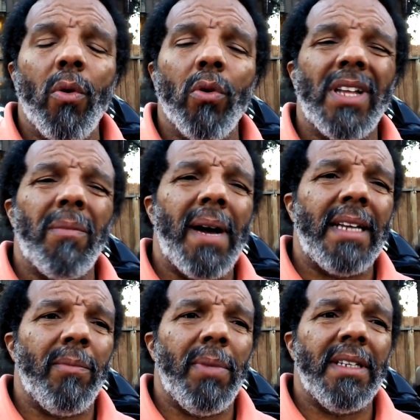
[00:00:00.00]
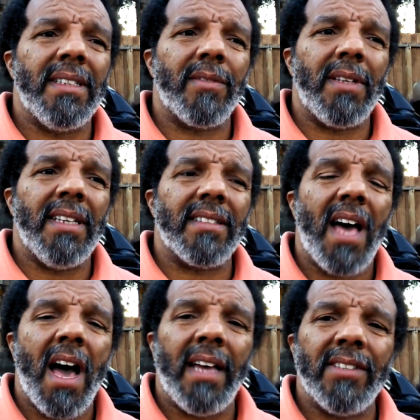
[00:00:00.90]
or they might have been as
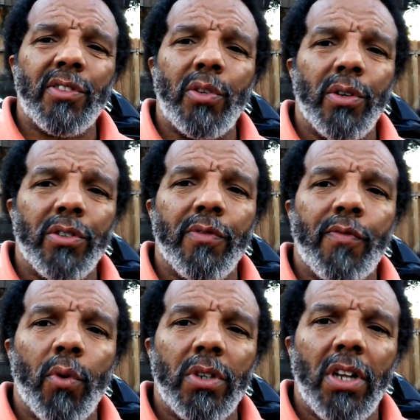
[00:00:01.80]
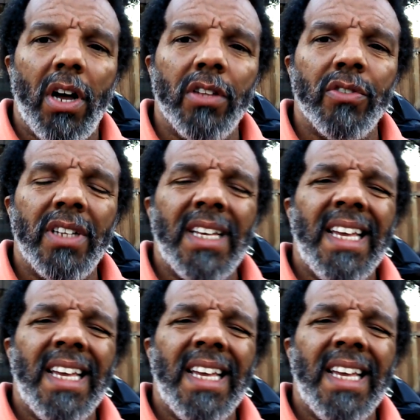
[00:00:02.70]
high as $240.